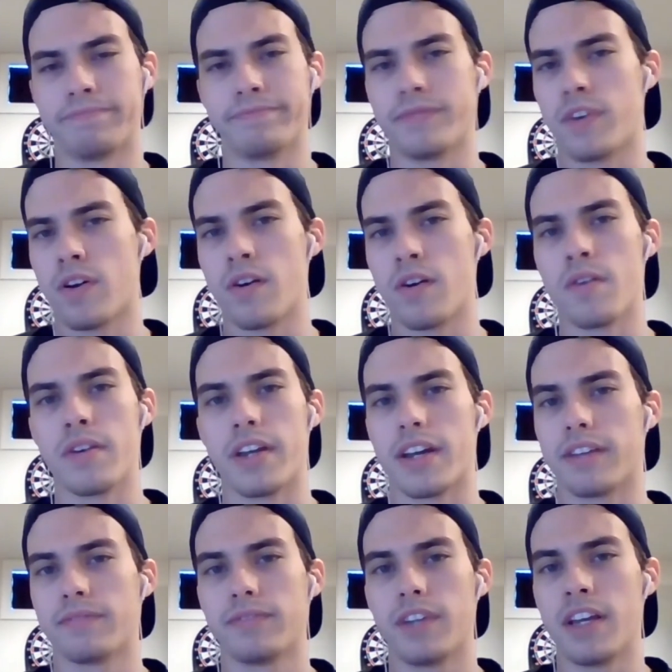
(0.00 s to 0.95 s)
Oh
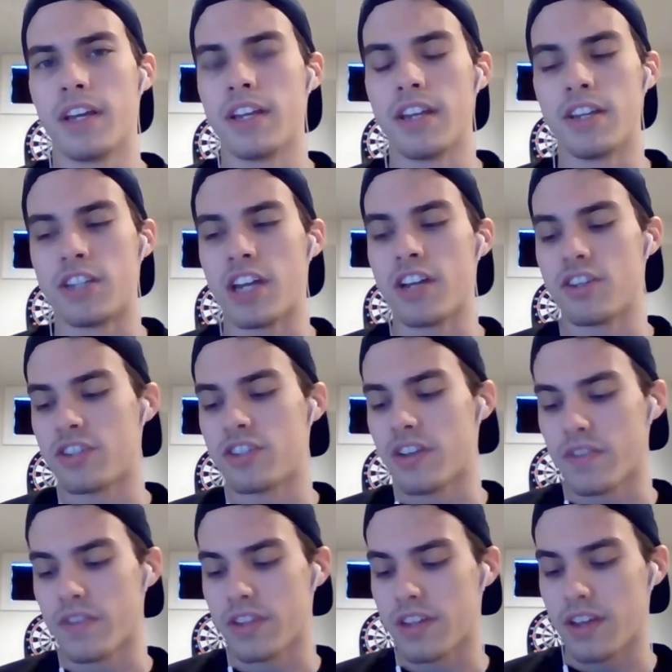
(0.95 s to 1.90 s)
yeah, it changes
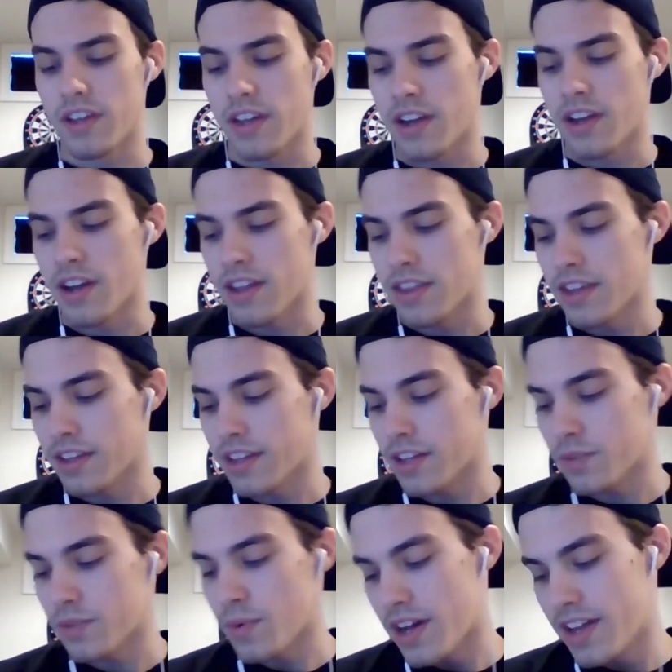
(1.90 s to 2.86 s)
everything, and I think
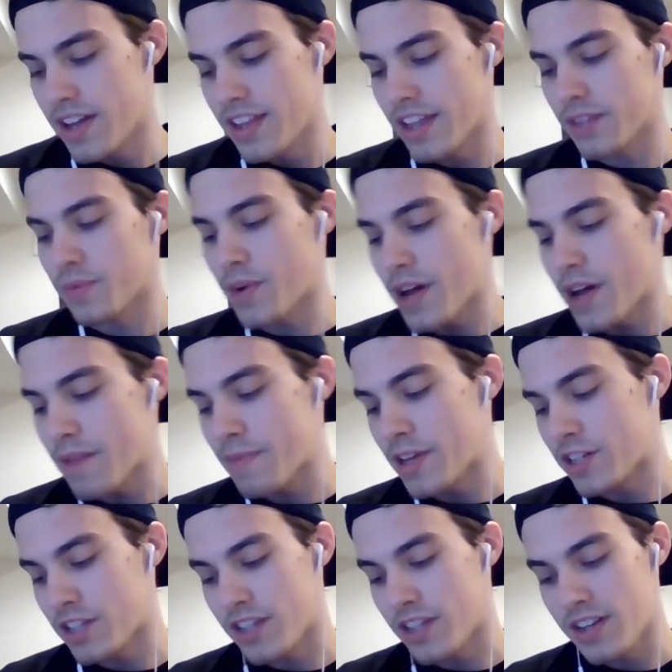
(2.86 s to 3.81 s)
that's why I
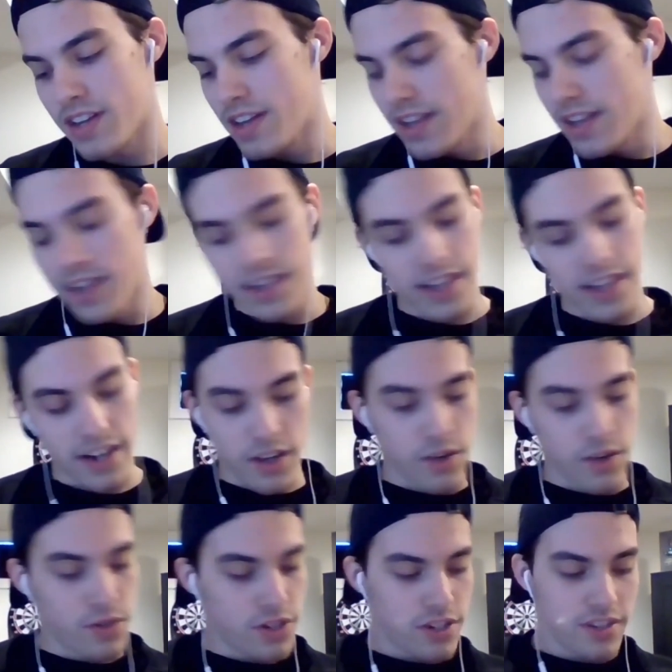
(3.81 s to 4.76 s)
mentioned get a
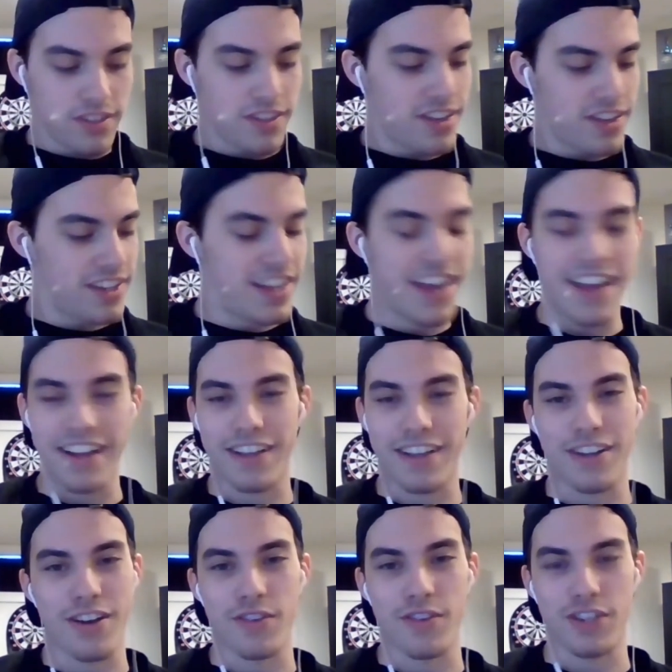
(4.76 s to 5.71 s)
coach. Just get a
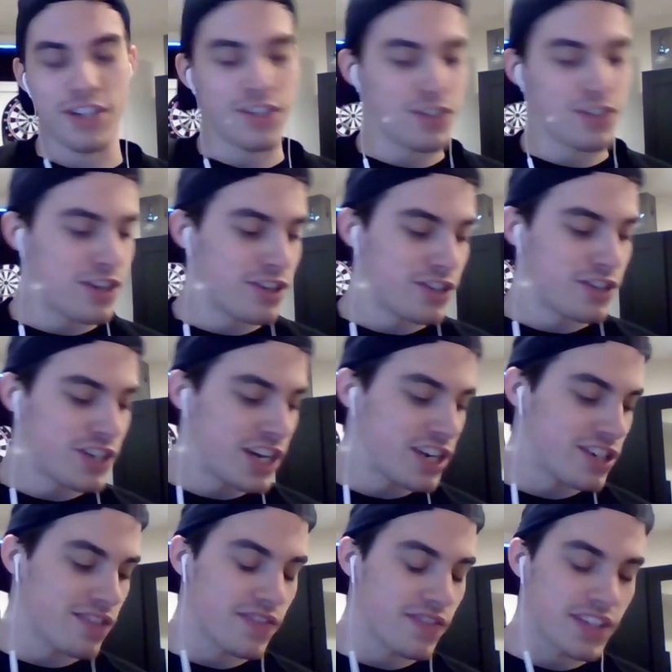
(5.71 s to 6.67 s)
coach. It'll
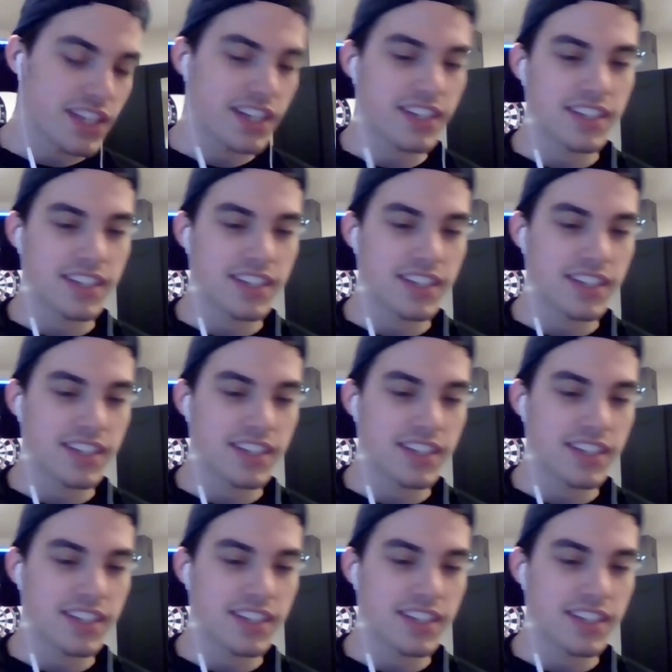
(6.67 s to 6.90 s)
change everything.